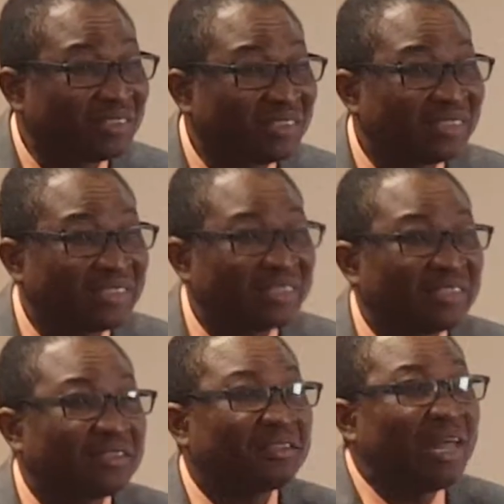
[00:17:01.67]
Right.
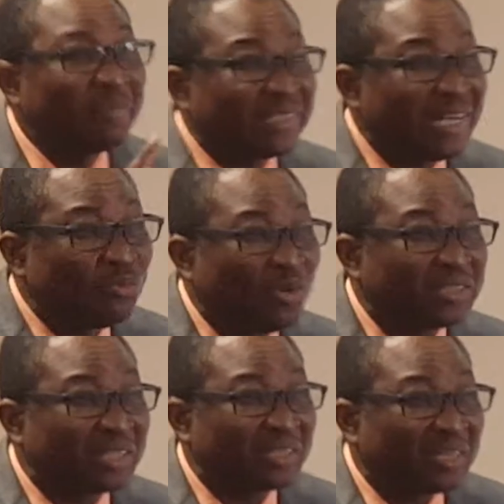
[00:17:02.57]
Let me tell you one
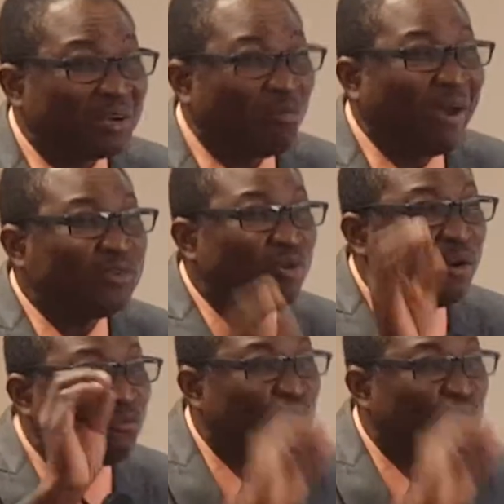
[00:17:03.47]
thing. When you are